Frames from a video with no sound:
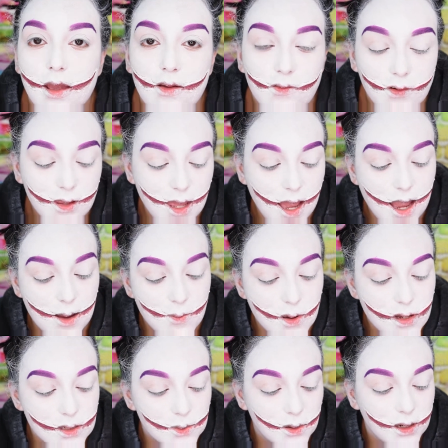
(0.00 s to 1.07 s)
For the
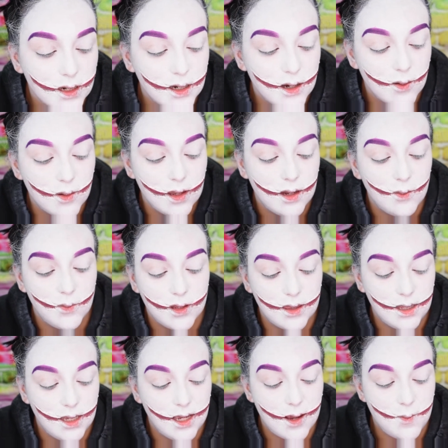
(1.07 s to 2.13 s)
eyeballs, we're going to go in with
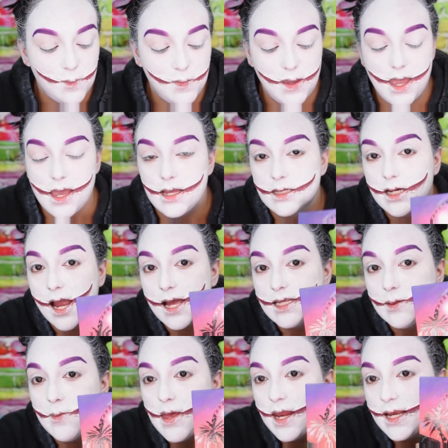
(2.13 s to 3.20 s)
the BH
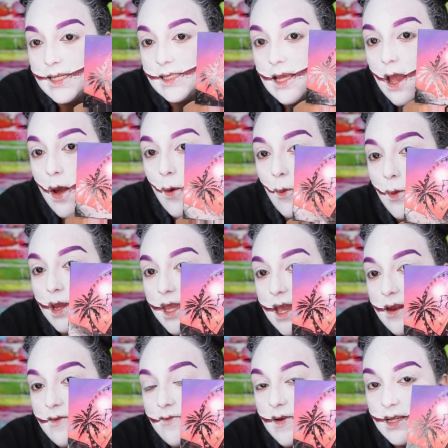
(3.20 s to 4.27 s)
Cosmetics
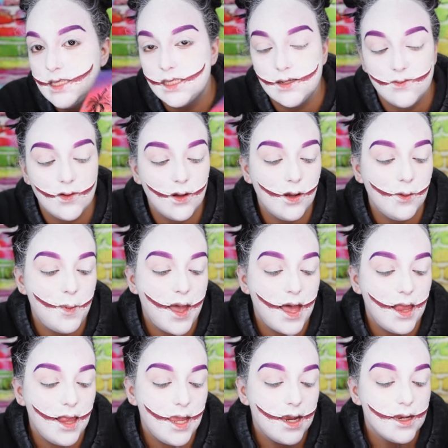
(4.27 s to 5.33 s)
Weekend Festival
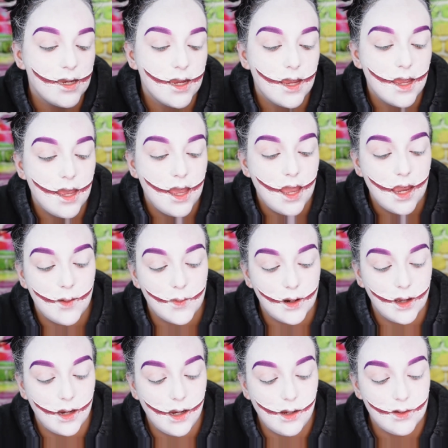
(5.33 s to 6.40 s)
palette, and we're
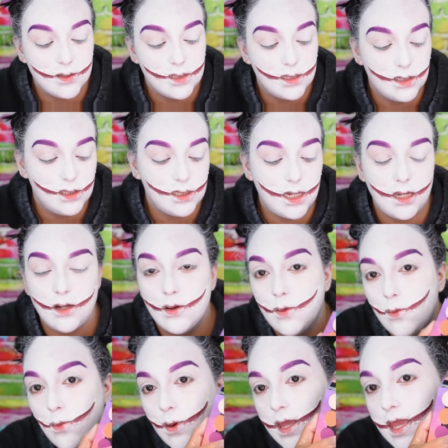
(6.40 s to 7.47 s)
going to use the shade
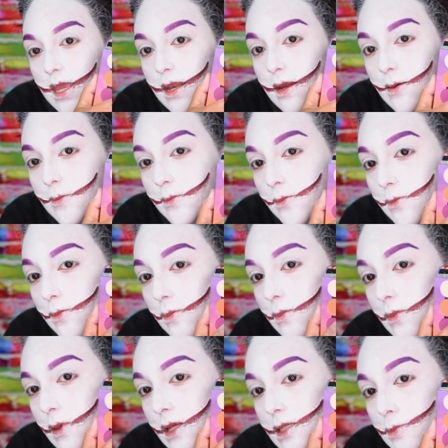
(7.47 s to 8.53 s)
Wicked,
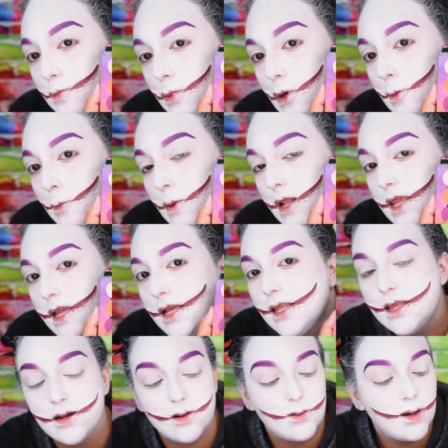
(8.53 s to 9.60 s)
this purpley
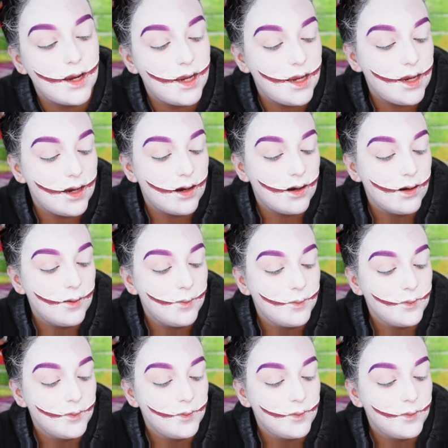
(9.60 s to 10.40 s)
glitter right here,